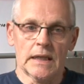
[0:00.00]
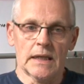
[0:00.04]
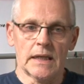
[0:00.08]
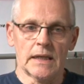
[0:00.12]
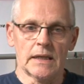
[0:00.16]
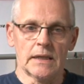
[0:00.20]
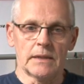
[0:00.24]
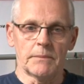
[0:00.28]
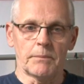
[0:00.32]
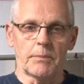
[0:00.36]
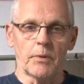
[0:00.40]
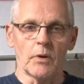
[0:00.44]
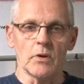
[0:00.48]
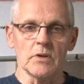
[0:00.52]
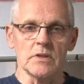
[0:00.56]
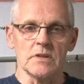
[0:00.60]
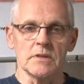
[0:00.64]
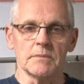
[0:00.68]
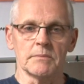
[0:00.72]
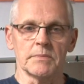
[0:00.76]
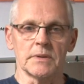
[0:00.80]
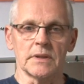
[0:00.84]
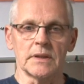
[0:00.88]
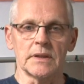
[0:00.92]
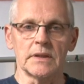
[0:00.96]
And
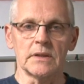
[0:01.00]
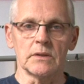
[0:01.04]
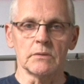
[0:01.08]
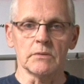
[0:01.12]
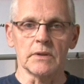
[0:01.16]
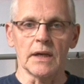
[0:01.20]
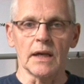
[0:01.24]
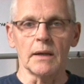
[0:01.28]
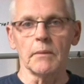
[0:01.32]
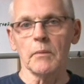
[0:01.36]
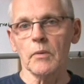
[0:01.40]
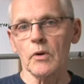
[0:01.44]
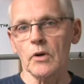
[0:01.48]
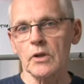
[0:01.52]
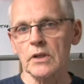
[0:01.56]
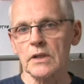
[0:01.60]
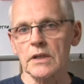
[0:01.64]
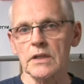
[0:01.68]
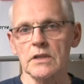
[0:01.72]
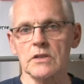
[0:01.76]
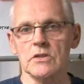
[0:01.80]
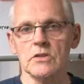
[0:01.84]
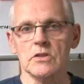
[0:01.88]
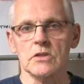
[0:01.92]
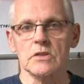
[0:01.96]
possibly you'll get a
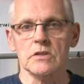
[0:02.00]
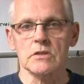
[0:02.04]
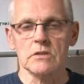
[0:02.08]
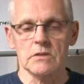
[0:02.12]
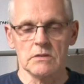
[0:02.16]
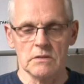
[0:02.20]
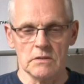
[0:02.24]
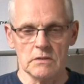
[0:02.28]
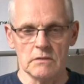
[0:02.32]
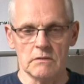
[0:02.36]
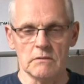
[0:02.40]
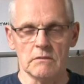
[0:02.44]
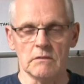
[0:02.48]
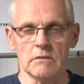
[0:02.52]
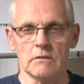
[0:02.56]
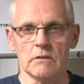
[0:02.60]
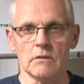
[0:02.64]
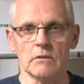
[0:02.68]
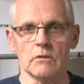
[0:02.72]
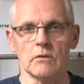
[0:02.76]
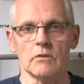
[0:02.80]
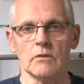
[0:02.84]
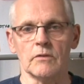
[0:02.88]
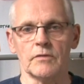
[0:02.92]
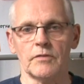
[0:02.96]
mortgage, and
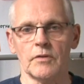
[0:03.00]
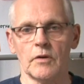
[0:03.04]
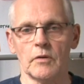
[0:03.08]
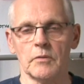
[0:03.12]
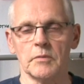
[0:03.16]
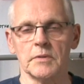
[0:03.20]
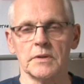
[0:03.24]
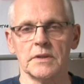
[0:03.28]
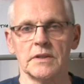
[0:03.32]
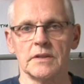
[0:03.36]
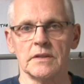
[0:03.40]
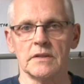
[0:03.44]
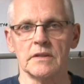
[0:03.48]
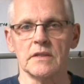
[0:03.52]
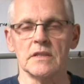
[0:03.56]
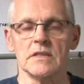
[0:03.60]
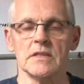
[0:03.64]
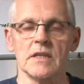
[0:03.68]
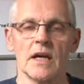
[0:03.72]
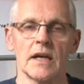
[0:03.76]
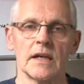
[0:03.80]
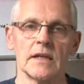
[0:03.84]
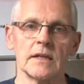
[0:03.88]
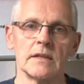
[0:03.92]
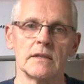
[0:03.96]
you'll look forward to these
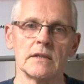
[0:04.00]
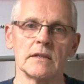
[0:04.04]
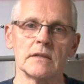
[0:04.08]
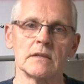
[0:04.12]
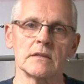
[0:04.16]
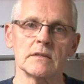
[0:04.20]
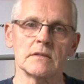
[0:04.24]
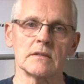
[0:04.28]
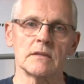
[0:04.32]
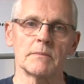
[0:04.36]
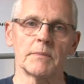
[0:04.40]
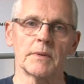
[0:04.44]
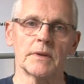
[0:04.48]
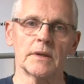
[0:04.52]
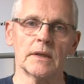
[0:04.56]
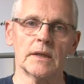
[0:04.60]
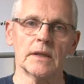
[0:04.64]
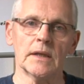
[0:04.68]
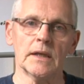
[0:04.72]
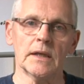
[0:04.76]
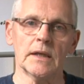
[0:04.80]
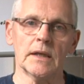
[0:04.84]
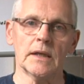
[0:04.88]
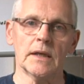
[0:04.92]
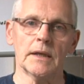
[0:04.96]
ideas about
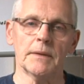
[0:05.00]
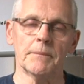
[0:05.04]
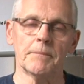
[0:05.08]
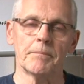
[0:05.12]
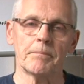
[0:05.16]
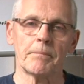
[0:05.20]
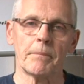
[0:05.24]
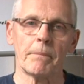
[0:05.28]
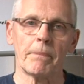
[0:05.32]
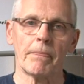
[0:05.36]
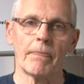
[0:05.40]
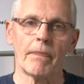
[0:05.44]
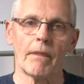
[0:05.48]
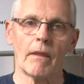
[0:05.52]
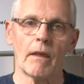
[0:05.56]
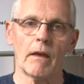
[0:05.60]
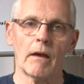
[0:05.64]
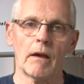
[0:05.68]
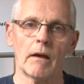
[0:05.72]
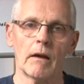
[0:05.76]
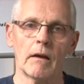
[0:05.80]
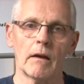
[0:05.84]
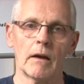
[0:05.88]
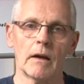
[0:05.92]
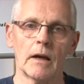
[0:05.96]

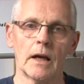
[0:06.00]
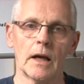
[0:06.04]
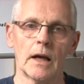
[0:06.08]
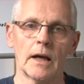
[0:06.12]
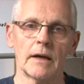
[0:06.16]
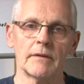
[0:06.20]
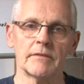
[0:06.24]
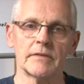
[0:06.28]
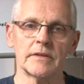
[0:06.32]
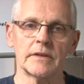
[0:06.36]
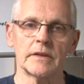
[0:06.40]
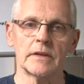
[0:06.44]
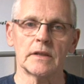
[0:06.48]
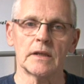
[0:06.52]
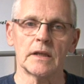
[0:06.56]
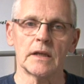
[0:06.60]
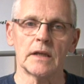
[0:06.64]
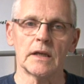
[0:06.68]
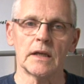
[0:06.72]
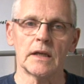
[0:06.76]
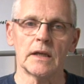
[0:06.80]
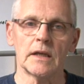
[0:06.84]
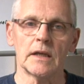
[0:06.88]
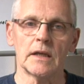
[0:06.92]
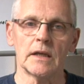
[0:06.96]
having
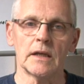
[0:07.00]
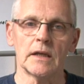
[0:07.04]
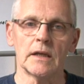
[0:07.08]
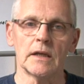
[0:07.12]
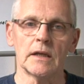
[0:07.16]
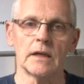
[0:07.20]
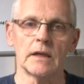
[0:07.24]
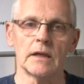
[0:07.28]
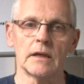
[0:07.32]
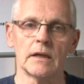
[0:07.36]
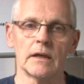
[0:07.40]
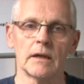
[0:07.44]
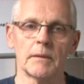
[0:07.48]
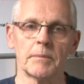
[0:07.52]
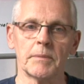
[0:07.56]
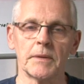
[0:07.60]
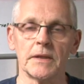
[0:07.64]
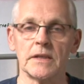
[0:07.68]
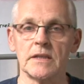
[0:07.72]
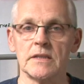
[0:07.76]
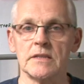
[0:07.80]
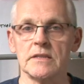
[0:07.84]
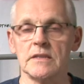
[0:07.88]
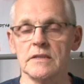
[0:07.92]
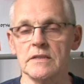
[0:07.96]
a
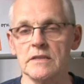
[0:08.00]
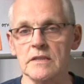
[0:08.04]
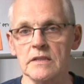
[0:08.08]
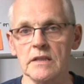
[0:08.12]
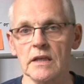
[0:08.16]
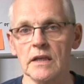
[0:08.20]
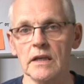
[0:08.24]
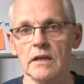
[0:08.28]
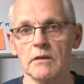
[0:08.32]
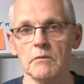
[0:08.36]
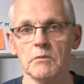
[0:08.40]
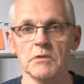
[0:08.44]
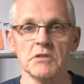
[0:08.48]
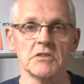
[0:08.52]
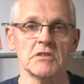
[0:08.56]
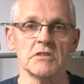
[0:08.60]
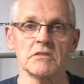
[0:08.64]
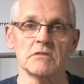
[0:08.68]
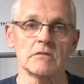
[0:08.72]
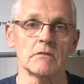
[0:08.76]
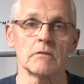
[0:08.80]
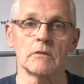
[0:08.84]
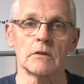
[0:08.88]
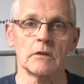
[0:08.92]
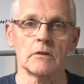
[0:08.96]
place to stay, which
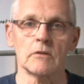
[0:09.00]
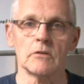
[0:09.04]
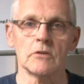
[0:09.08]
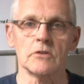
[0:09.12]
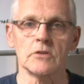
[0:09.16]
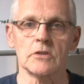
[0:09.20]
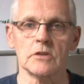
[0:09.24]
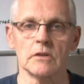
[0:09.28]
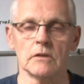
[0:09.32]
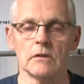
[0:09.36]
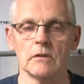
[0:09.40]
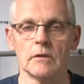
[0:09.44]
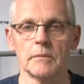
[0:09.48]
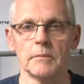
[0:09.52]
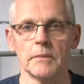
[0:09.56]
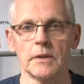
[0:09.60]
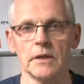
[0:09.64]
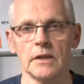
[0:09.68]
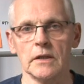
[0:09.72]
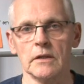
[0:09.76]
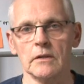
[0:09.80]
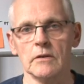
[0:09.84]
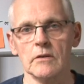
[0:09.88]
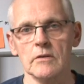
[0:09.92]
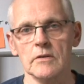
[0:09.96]
is going to cost you a lot of
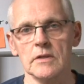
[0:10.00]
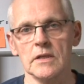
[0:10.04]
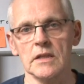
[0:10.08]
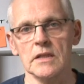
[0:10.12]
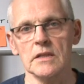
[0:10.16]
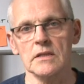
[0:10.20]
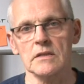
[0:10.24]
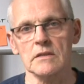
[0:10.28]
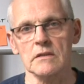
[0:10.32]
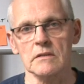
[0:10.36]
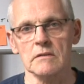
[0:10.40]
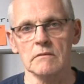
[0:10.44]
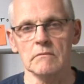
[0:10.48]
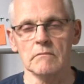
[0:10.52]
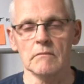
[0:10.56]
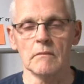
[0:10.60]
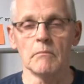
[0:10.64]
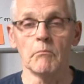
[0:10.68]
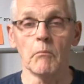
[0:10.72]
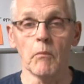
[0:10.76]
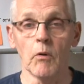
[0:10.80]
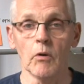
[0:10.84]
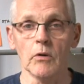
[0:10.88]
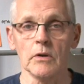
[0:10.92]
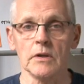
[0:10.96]
money nowadays, and
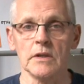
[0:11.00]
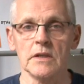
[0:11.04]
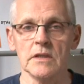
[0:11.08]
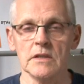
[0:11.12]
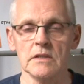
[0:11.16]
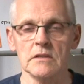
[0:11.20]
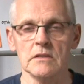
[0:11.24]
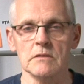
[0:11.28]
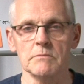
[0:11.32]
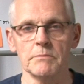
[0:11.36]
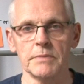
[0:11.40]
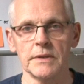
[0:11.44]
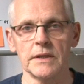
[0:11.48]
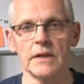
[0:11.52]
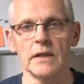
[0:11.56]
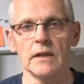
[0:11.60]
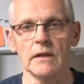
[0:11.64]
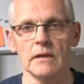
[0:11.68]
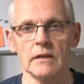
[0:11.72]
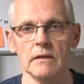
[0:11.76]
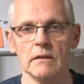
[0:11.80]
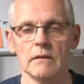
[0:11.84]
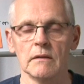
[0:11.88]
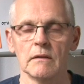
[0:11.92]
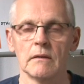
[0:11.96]
mortgage
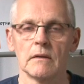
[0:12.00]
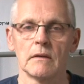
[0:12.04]
being,